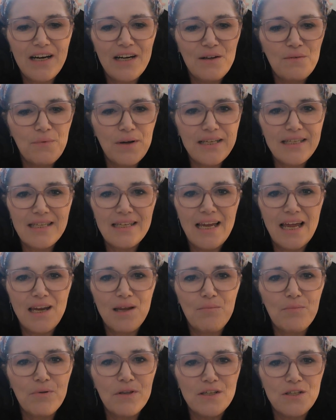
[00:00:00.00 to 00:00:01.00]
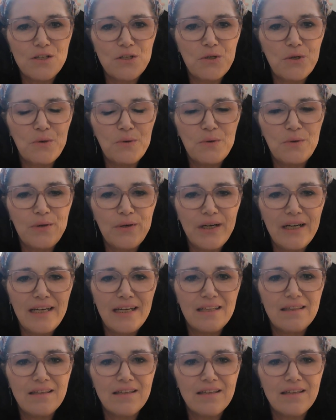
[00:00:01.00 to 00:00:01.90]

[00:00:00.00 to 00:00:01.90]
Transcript: it resonated, please do hit